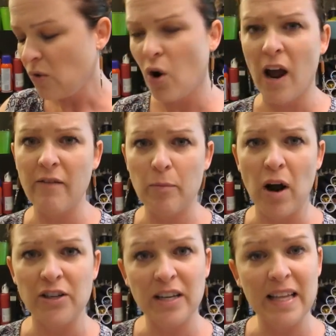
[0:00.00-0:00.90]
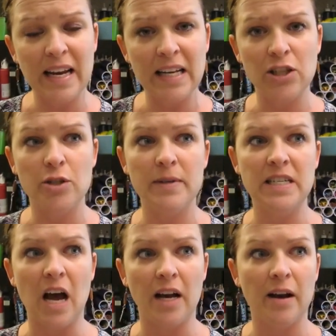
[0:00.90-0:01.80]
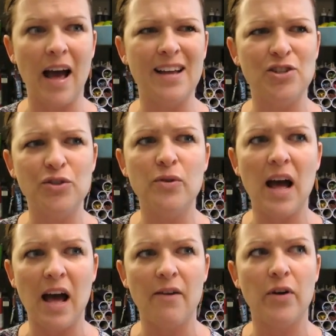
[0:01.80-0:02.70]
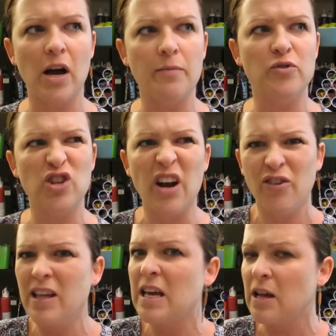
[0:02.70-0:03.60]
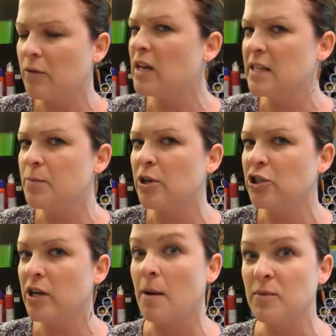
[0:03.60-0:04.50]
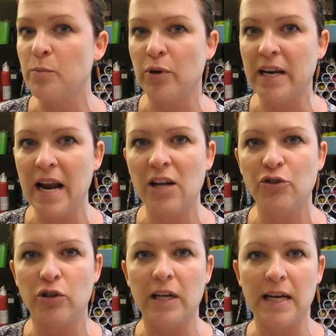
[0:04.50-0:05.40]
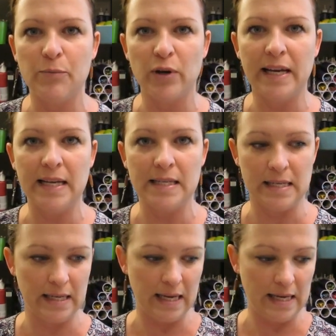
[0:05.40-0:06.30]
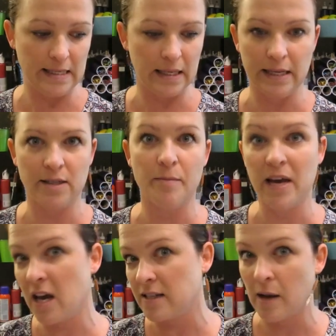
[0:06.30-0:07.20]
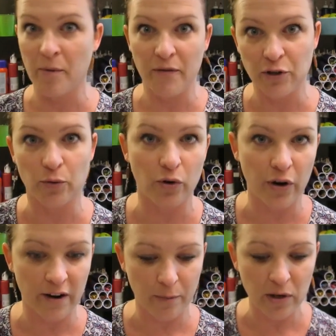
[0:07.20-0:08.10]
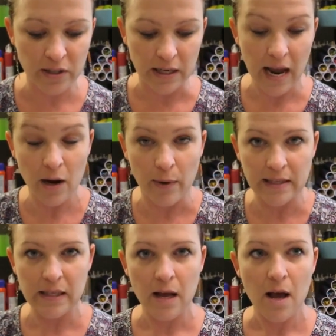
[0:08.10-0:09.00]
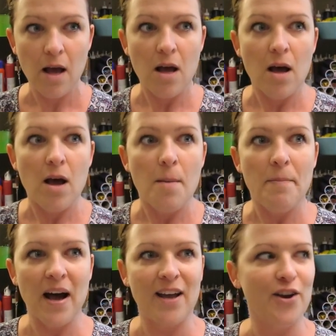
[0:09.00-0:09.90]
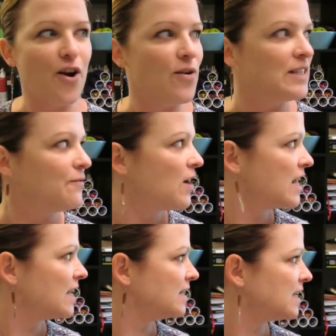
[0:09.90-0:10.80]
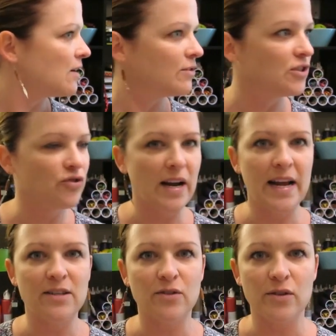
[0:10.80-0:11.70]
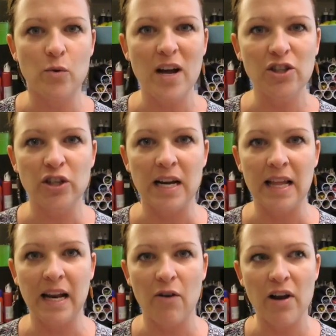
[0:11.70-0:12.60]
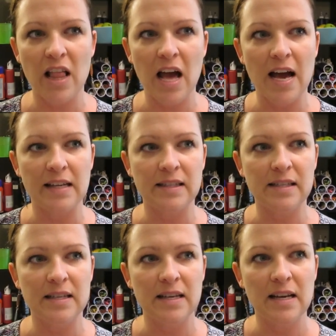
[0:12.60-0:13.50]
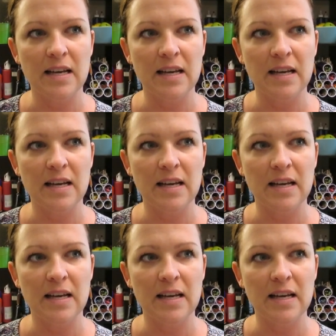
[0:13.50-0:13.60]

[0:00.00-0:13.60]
or I have a project that I need to be done, I do have a generally inspiration comes pretty naturally and pretty easy easily to me because I'm a visual creative person. Anyways, but you know, it's funny because I was trying to answer this question and then I realized